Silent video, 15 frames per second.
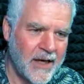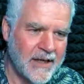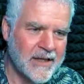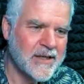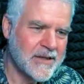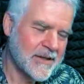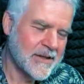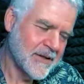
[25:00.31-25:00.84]
And
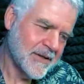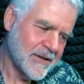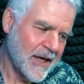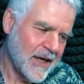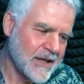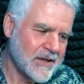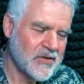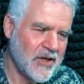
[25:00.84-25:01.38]
it's,
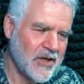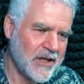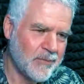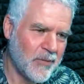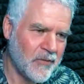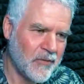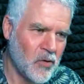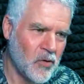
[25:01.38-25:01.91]
as I've said
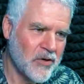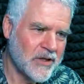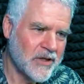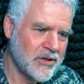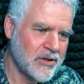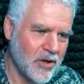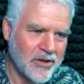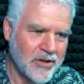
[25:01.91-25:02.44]
before,
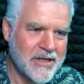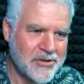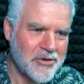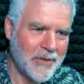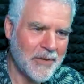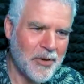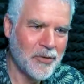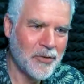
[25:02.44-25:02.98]
it's not
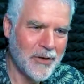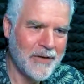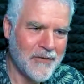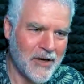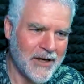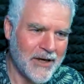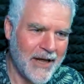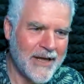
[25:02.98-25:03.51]
necessarily purely
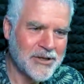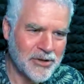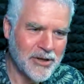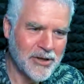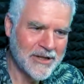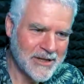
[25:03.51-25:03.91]
financial.